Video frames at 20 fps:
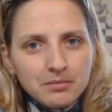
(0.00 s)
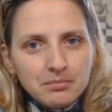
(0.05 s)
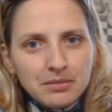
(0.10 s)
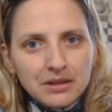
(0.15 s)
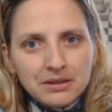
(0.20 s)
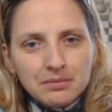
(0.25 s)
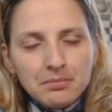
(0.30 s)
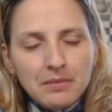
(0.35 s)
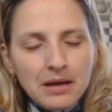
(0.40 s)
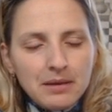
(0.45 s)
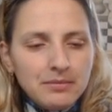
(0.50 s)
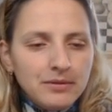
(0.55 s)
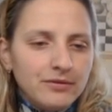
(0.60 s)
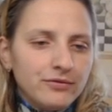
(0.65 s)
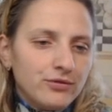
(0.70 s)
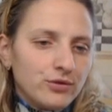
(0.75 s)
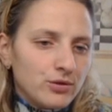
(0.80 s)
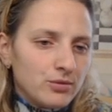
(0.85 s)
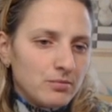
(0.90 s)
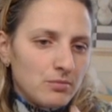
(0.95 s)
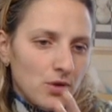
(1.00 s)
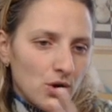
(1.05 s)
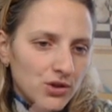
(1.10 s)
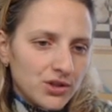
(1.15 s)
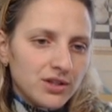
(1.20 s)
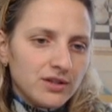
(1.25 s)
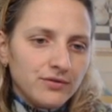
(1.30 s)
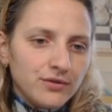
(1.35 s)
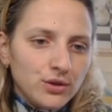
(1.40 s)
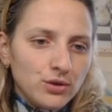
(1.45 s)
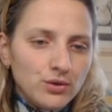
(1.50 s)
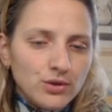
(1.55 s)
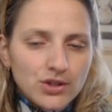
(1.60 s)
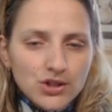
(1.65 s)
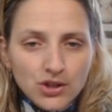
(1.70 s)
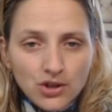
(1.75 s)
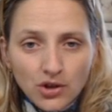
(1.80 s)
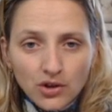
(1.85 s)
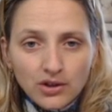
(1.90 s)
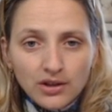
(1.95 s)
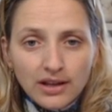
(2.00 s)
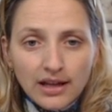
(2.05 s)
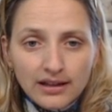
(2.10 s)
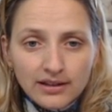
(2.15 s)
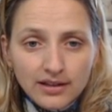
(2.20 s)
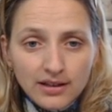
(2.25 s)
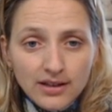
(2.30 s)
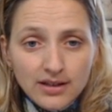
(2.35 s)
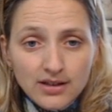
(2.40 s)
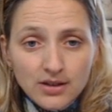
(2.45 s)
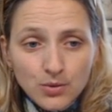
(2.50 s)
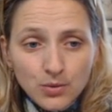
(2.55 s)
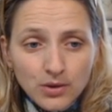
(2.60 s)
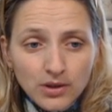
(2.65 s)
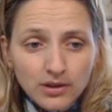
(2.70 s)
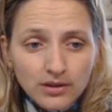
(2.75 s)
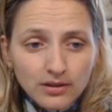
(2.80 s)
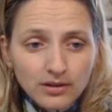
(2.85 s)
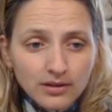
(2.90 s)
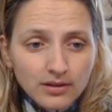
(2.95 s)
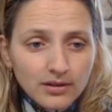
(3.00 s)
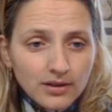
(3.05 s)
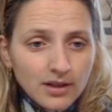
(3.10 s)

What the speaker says: but maybe for most of you it's not that easy win.